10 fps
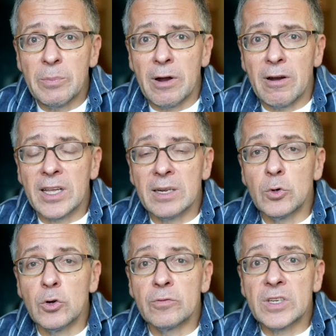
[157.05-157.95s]

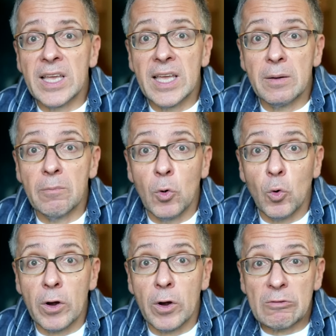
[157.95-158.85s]
American move to hit
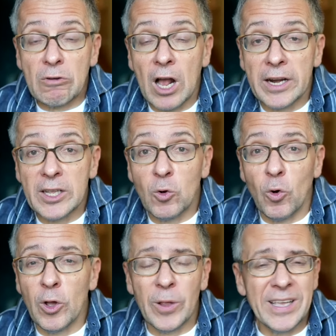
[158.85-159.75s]
more Iranian
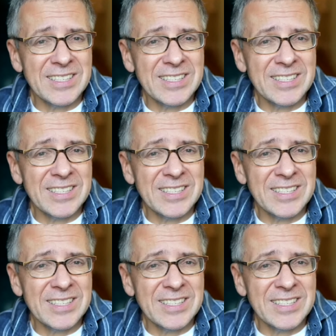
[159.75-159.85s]
oil,